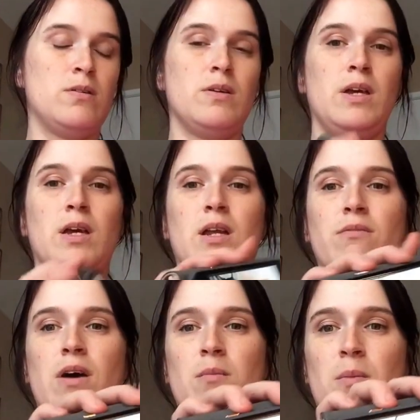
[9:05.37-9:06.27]
And I've
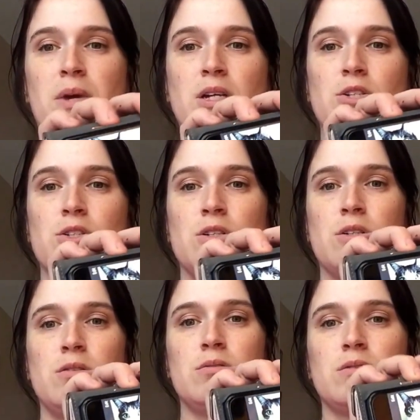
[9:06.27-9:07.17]
got my
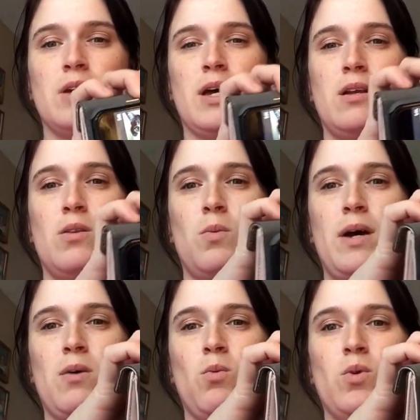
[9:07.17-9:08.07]
picture kind of the way
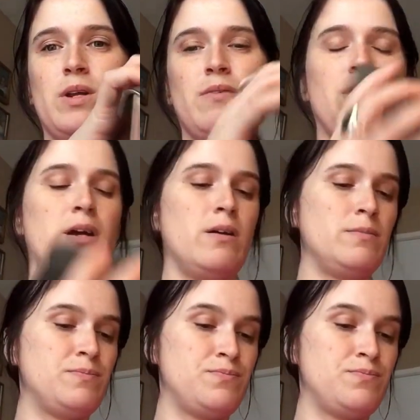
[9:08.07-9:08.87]
I want it there.